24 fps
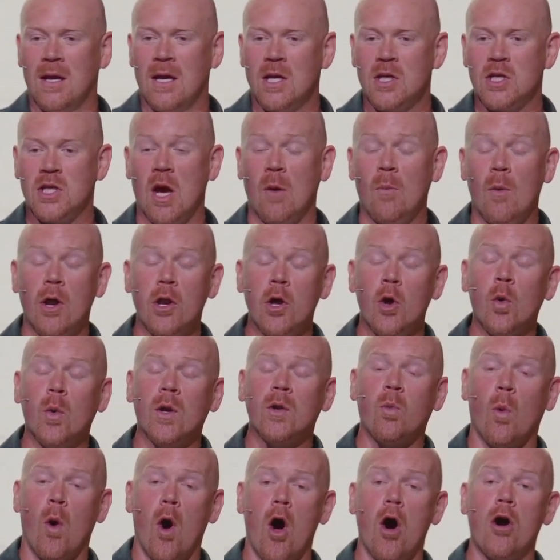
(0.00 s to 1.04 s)
someone who
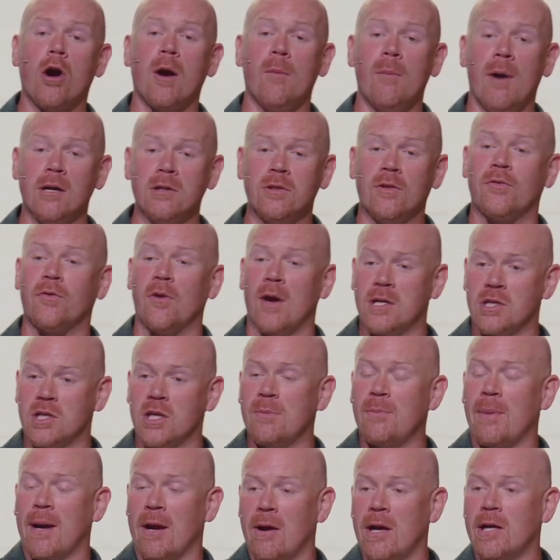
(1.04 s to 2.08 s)
would walk among the
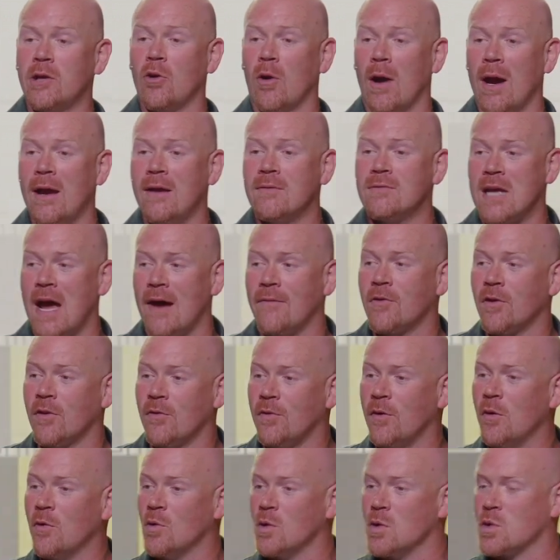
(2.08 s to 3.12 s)
freshly buried graves after the
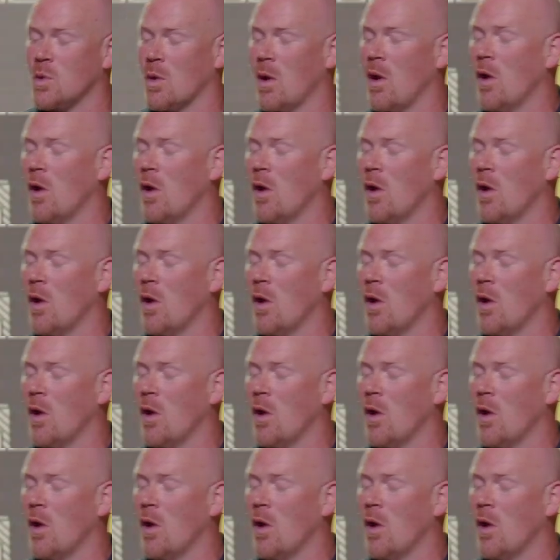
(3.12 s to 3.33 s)
funerals were